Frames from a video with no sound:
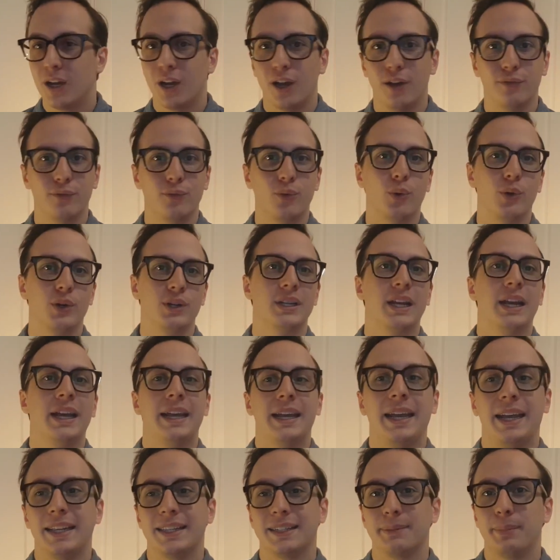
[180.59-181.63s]
Of course,
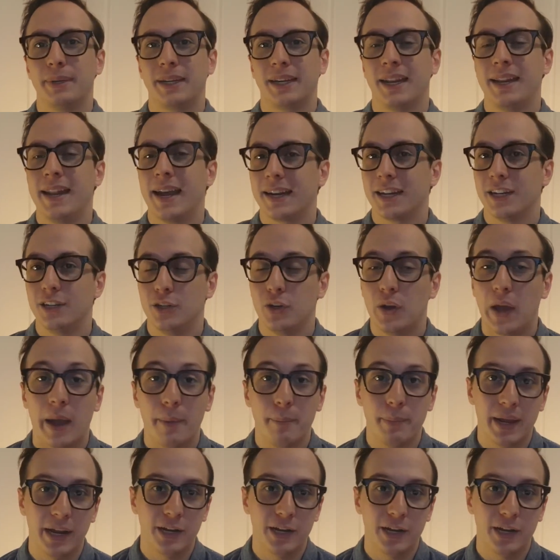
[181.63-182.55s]
it's been connected to M.